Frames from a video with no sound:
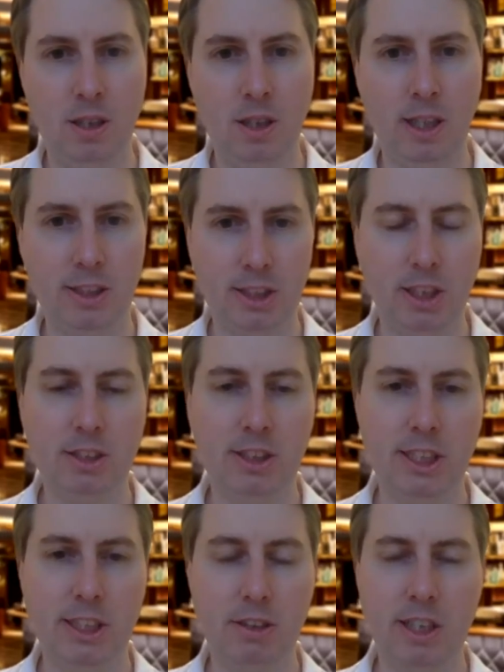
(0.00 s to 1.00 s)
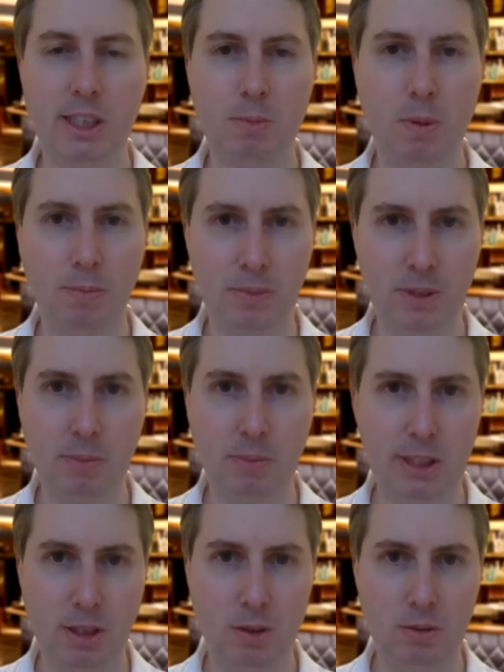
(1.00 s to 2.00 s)
uncertainty creates problems to be
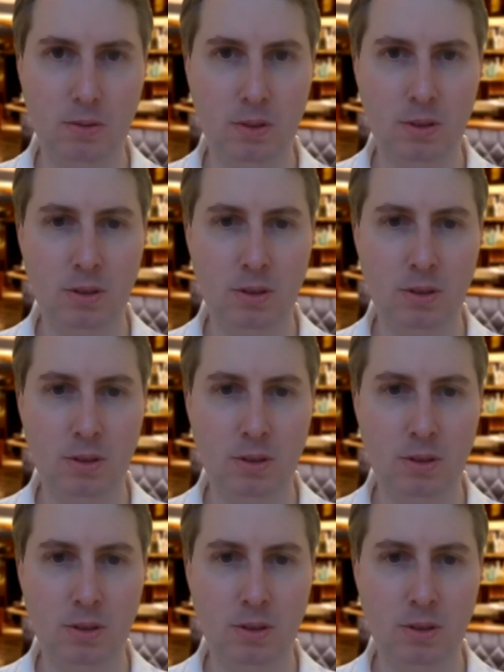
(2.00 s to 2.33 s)
solved